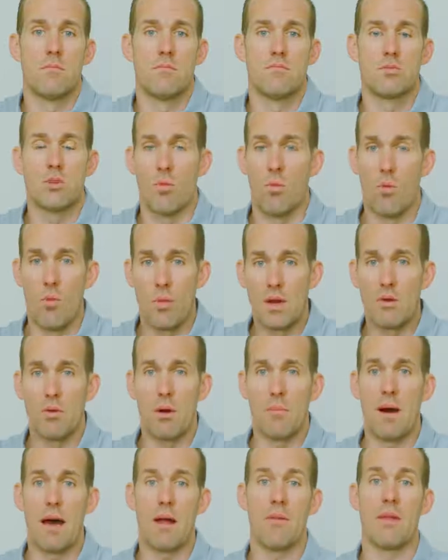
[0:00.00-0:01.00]
So when we
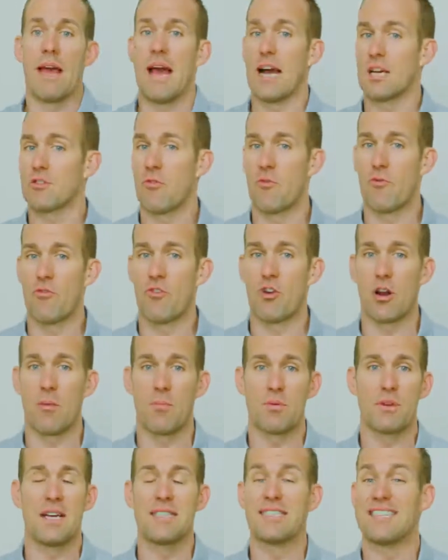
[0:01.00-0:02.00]
quit buying them, they asked for them for a couple days,